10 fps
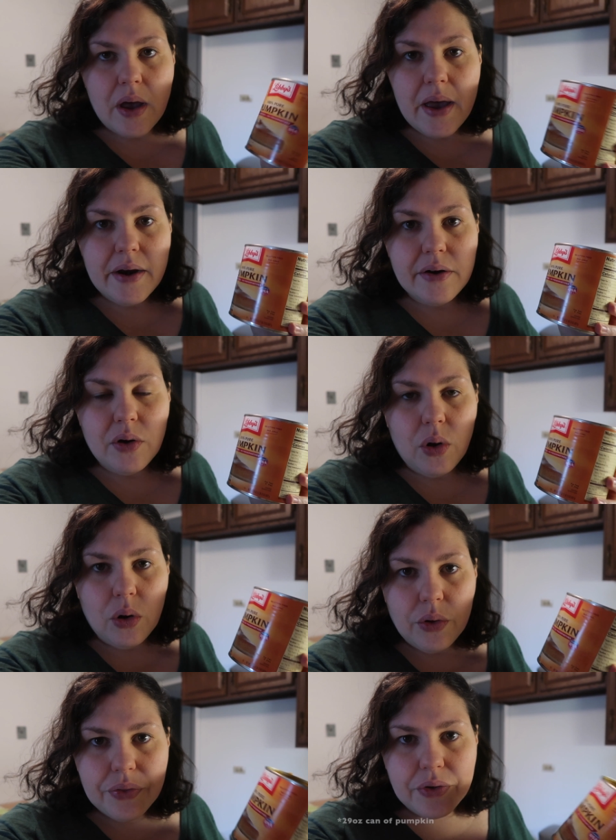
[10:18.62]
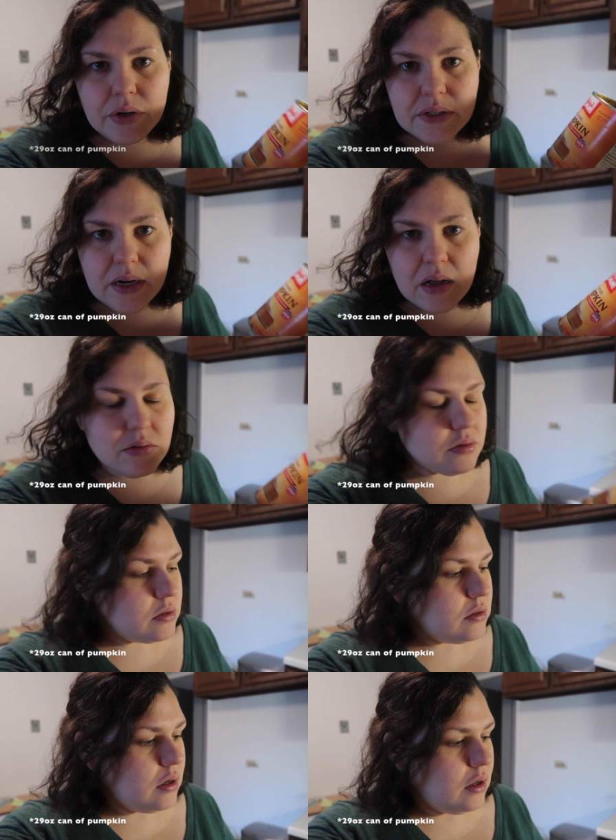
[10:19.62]
I added a whole
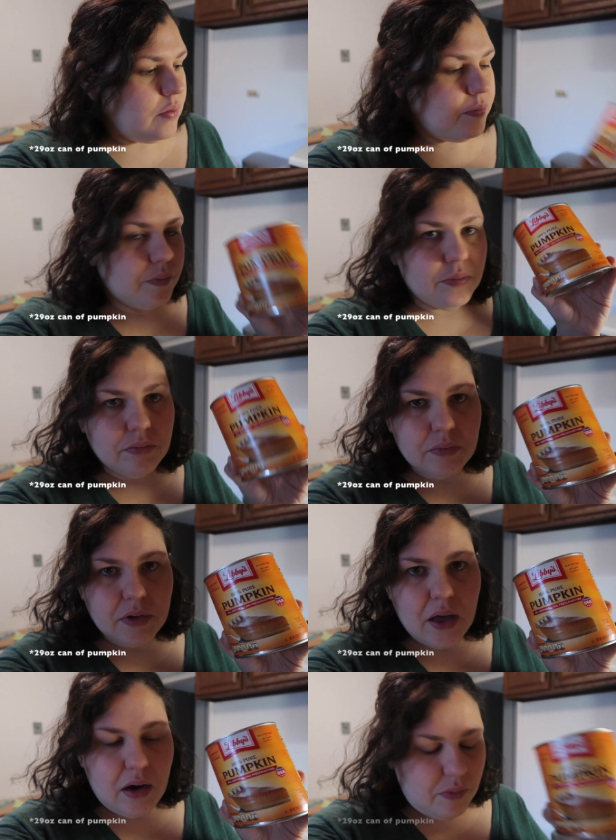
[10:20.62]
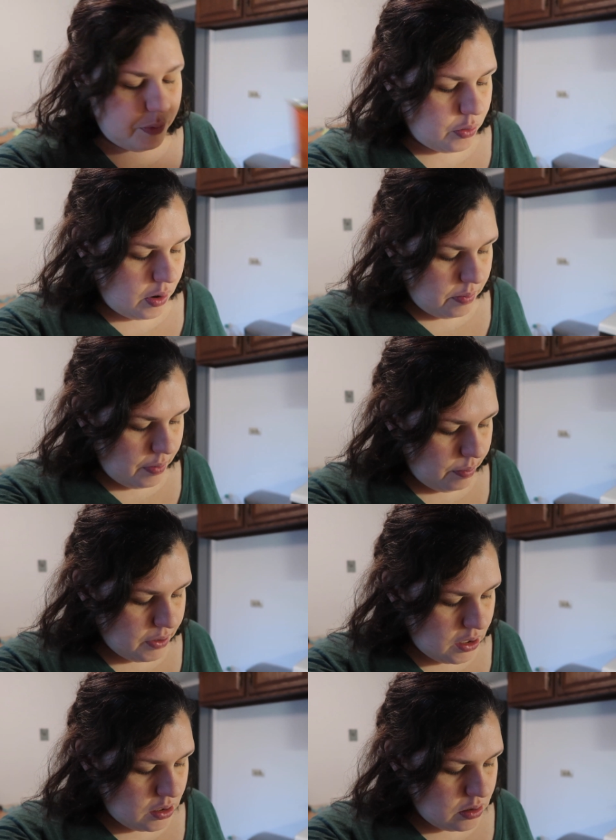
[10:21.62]
13-ounce can of puree
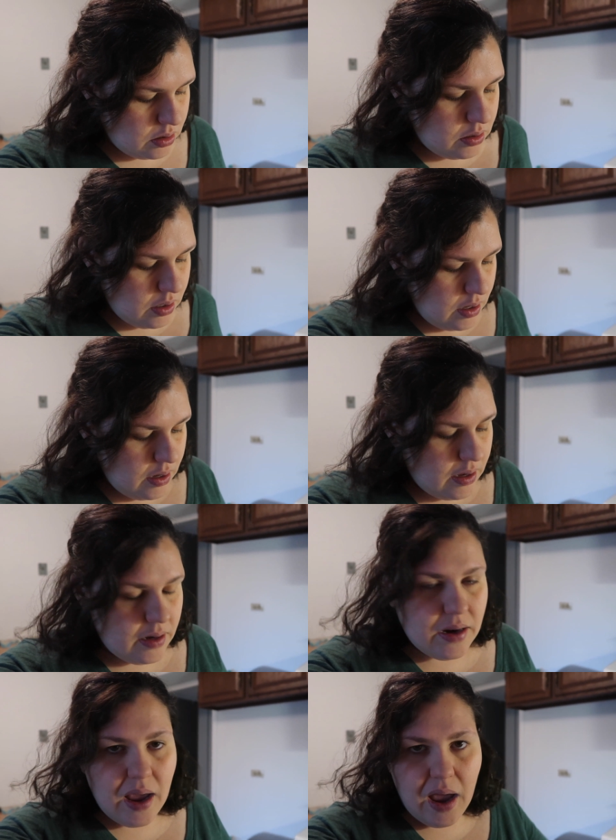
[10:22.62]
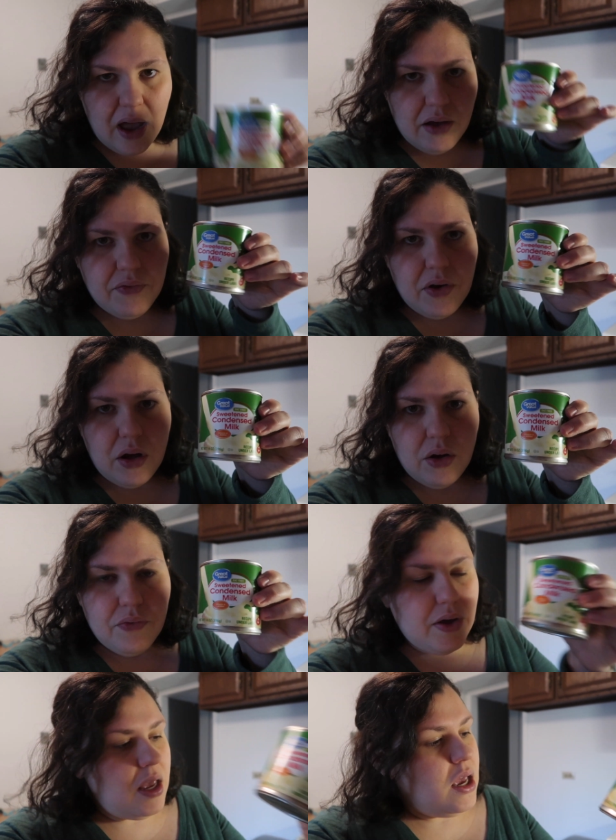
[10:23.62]
pumpkin and half
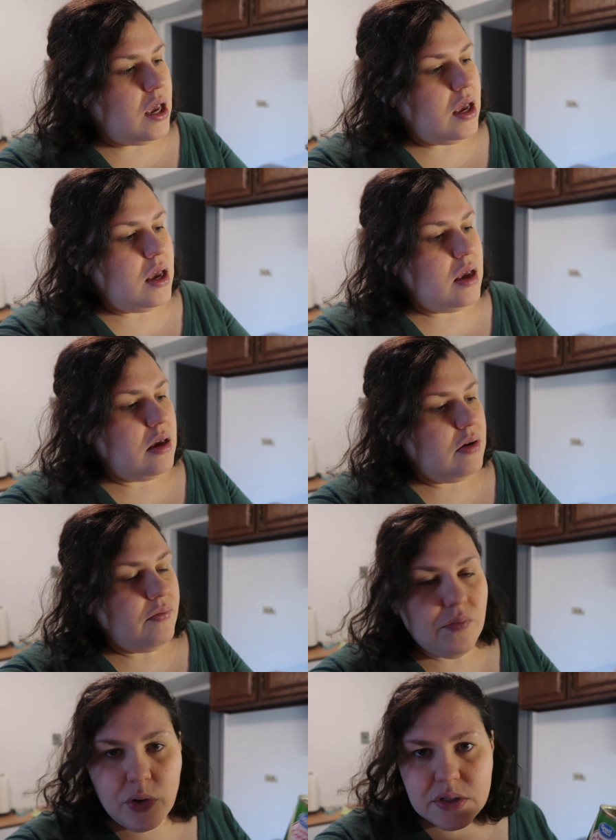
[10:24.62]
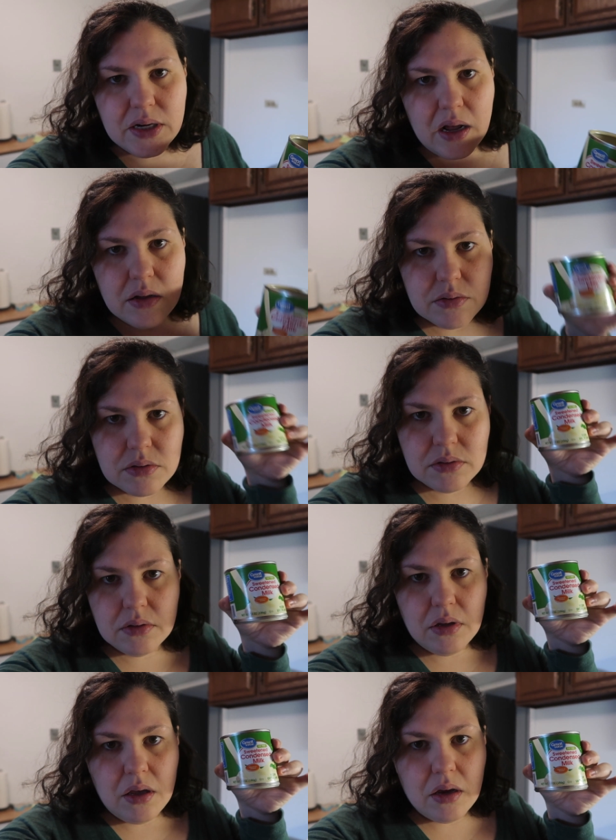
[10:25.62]
of a 14-ounce
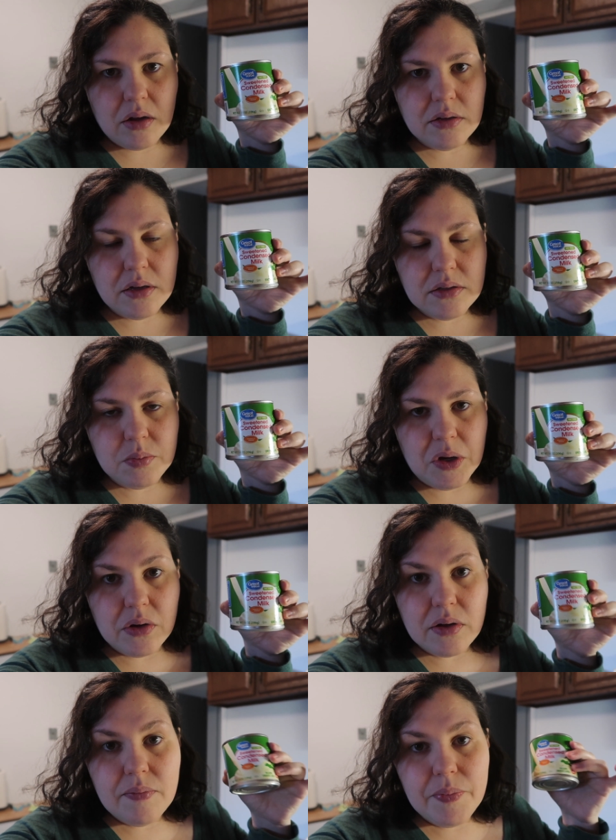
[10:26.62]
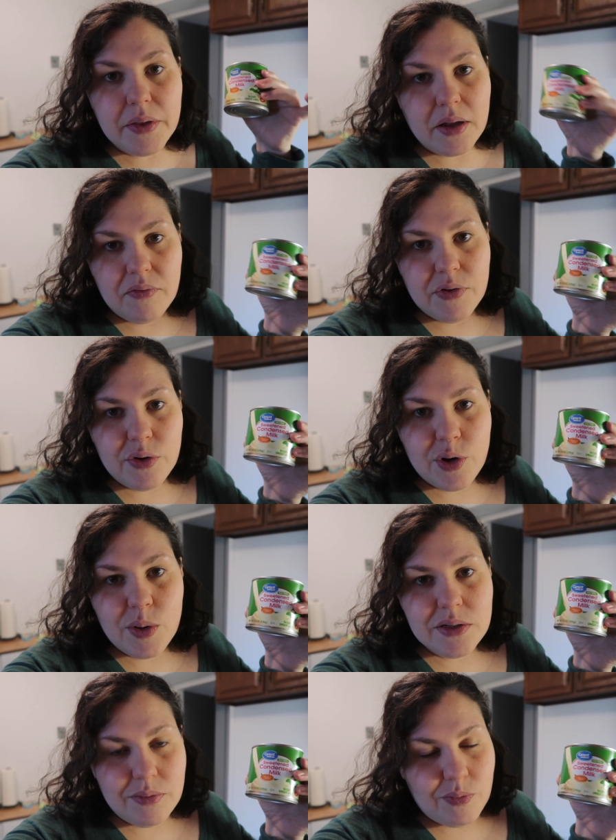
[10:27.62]
condensed milk. And if you don't
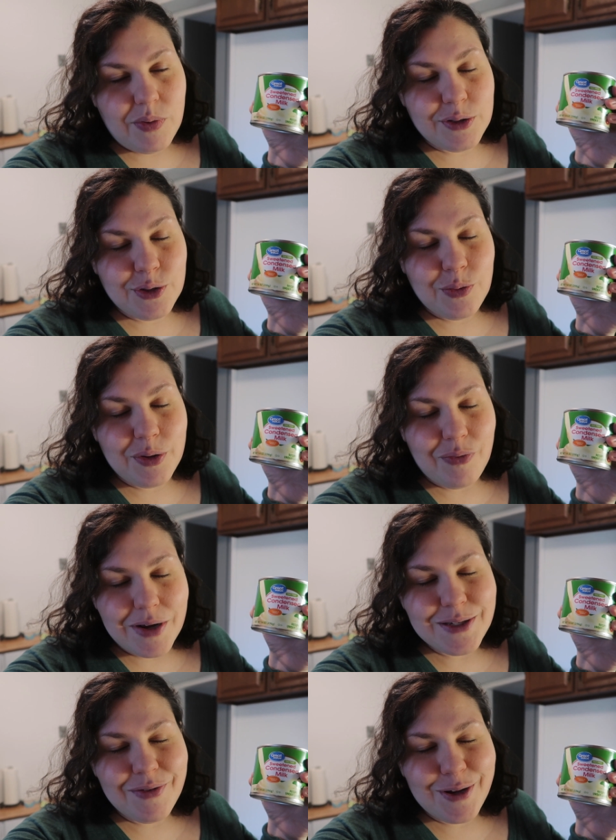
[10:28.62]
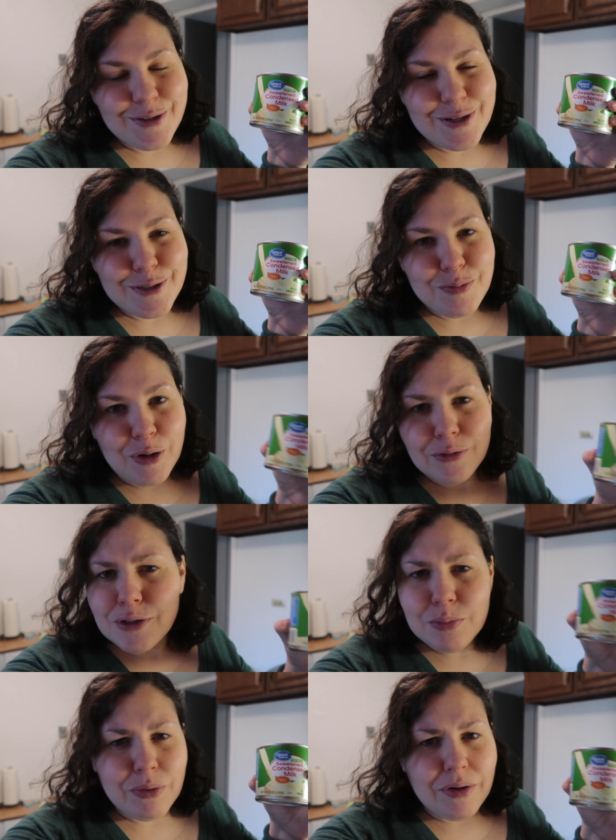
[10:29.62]
know what to do with the rest of the condensed milk,
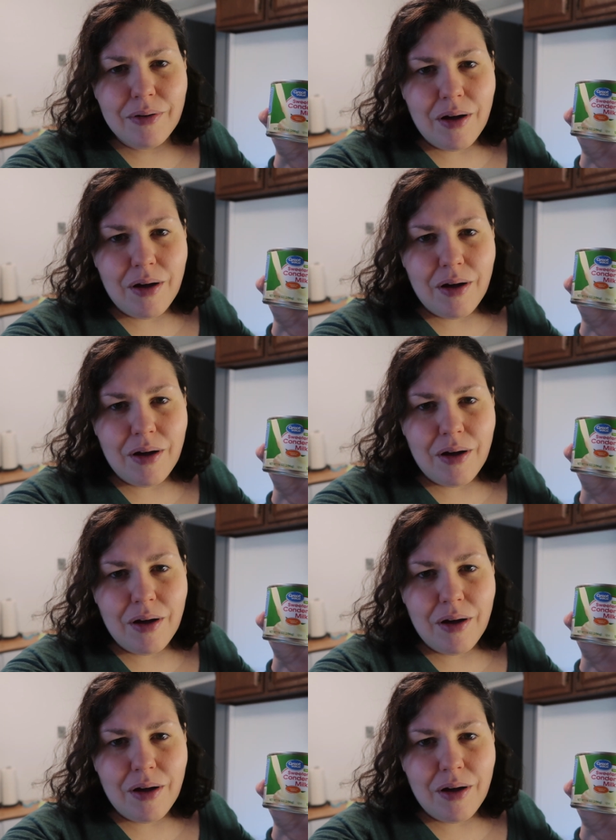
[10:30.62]
just put it on